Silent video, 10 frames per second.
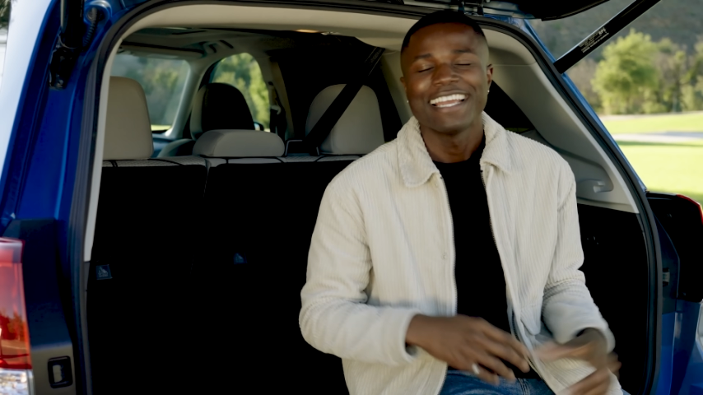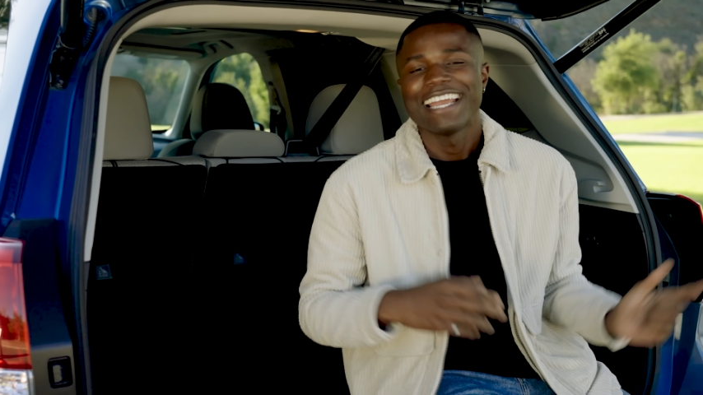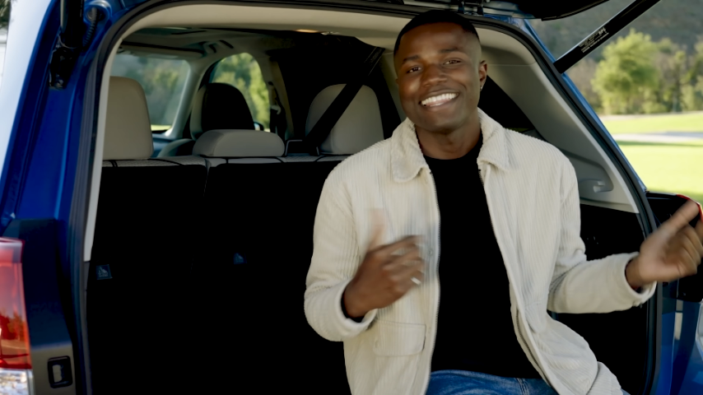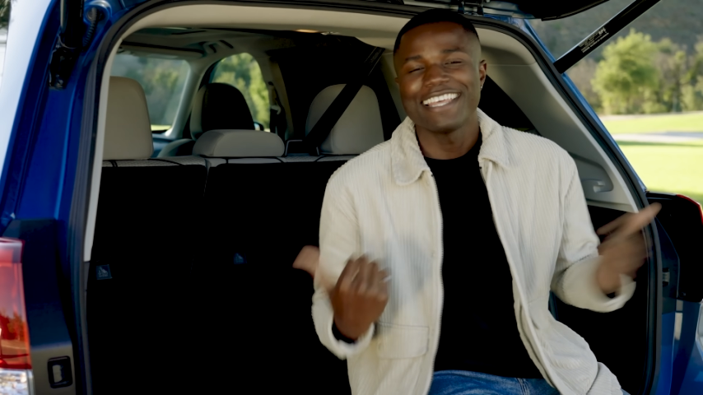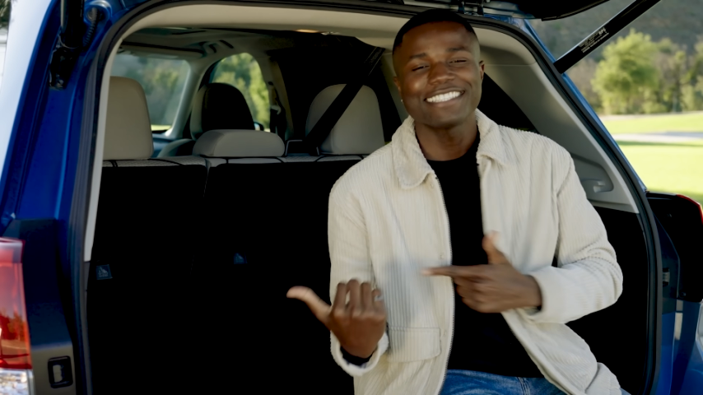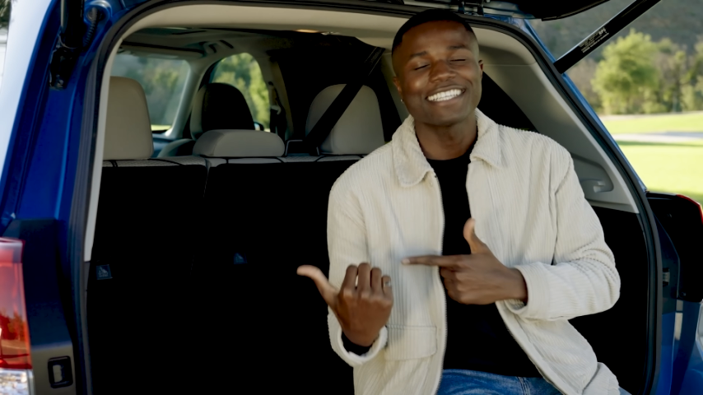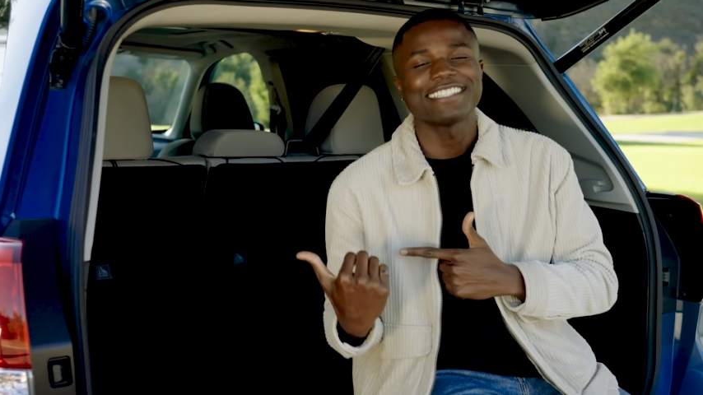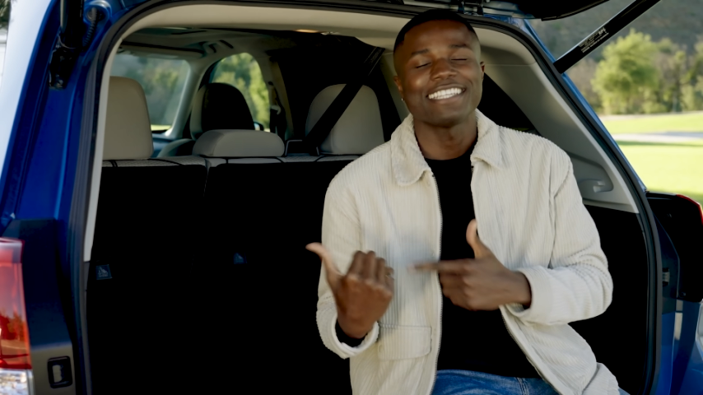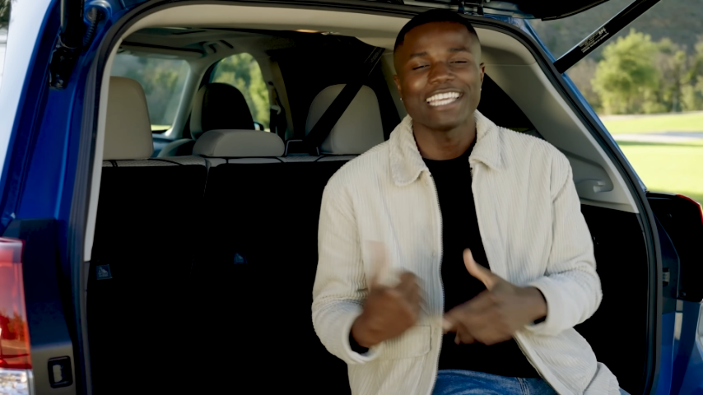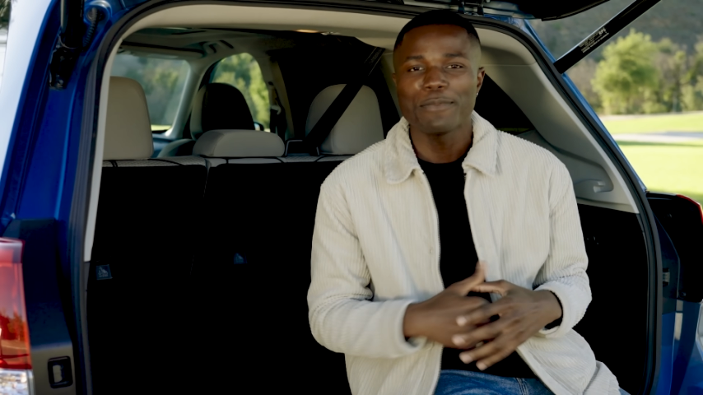and this gets
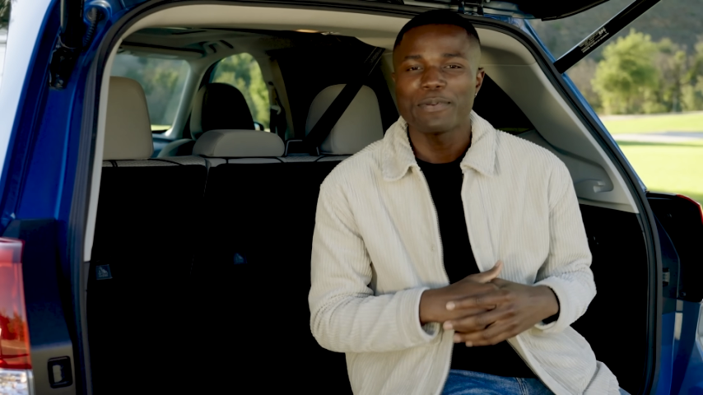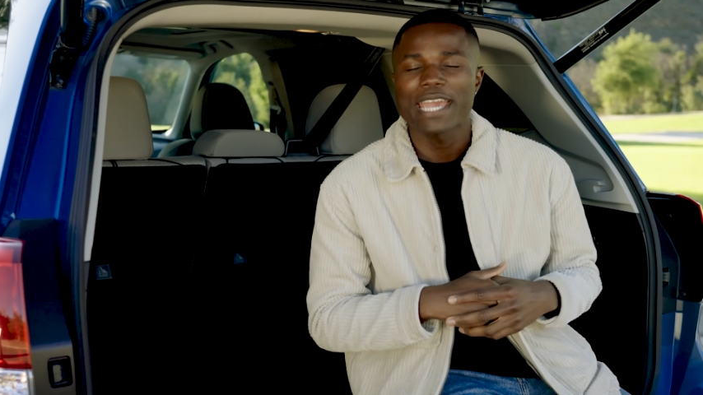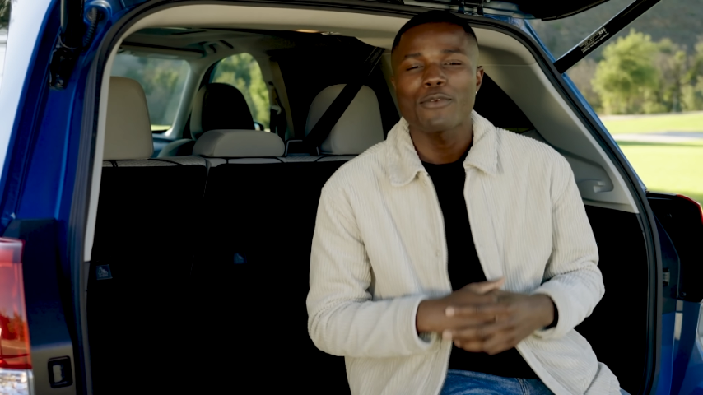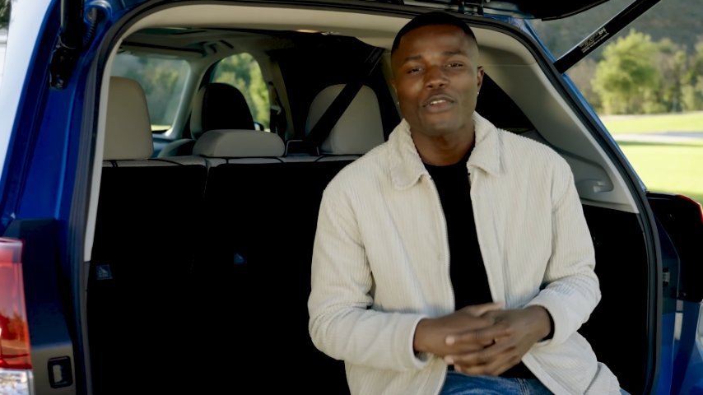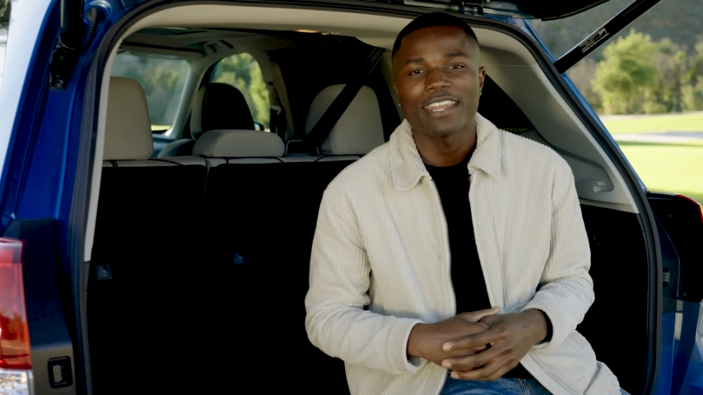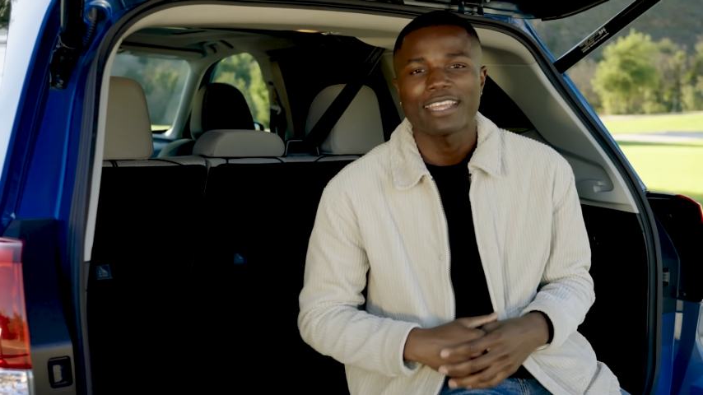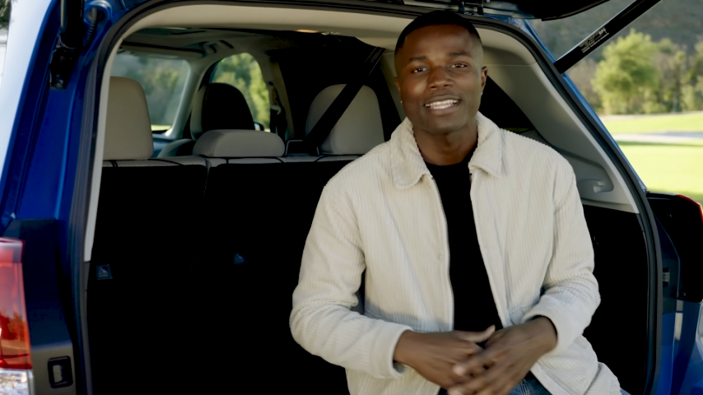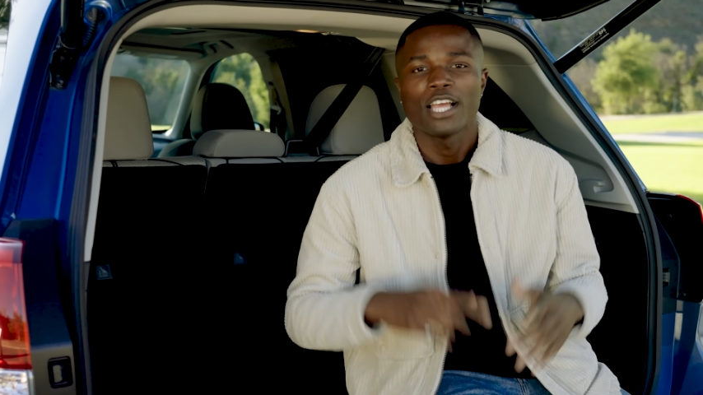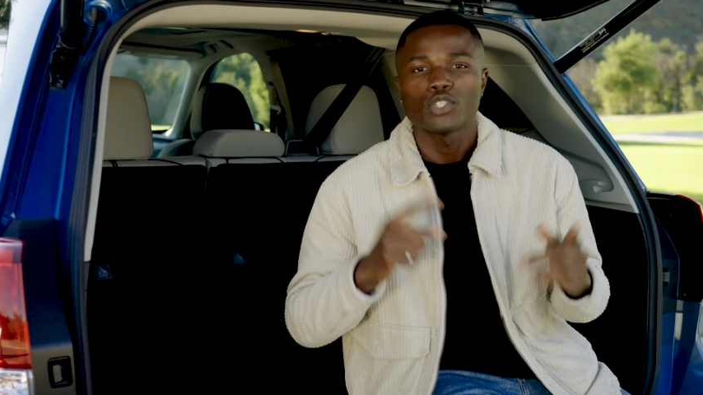an EPA rated